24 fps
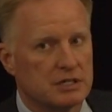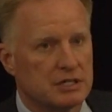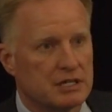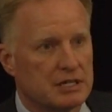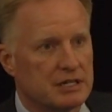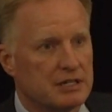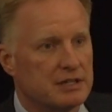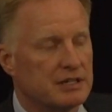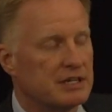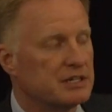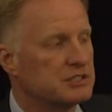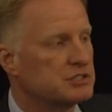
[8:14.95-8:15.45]

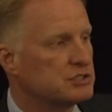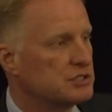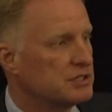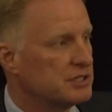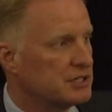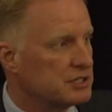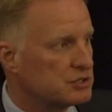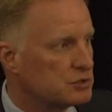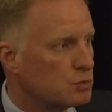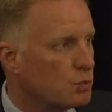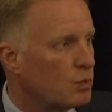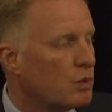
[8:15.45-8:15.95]
And
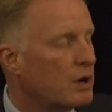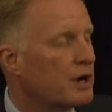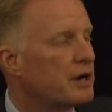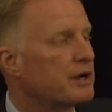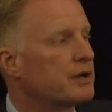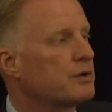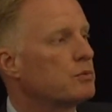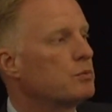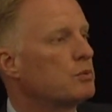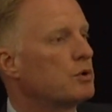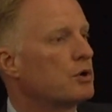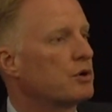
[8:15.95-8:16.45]
that's
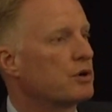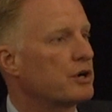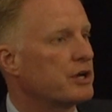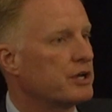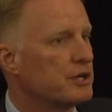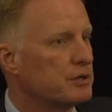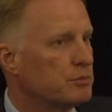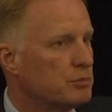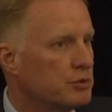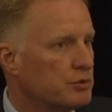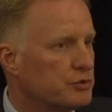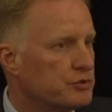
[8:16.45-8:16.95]
why we're
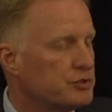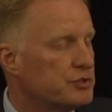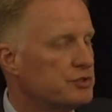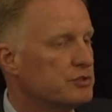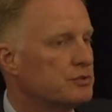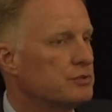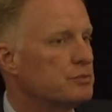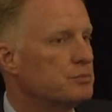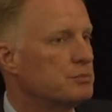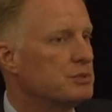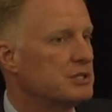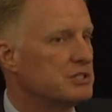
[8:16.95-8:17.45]
able to
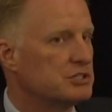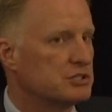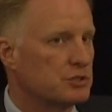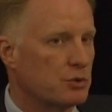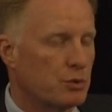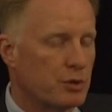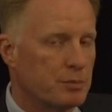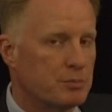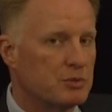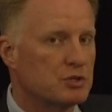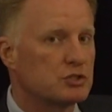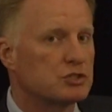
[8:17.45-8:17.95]
be
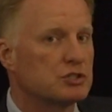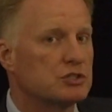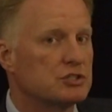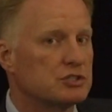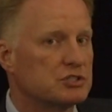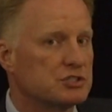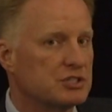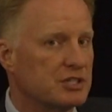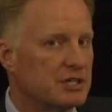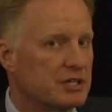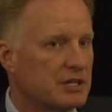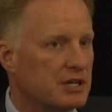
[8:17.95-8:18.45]
so
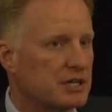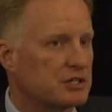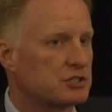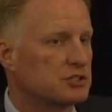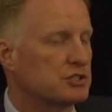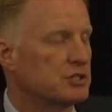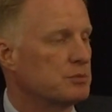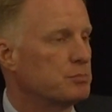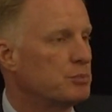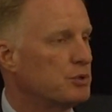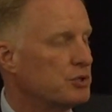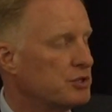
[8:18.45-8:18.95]
ambitious and
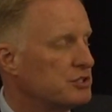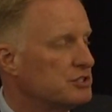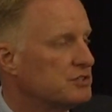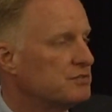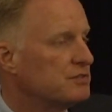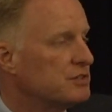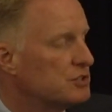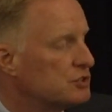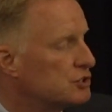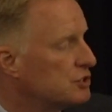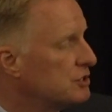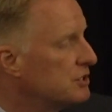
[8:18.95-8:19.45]
actually put this
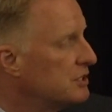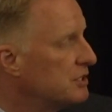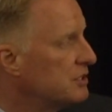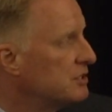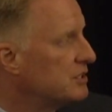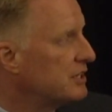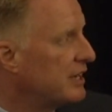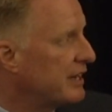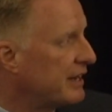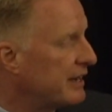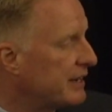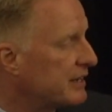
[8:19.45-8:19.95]
vision
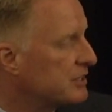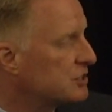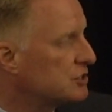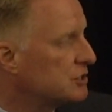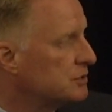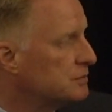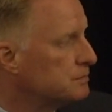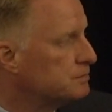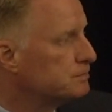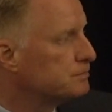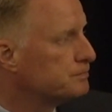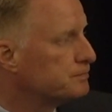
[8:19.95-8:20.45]
into action.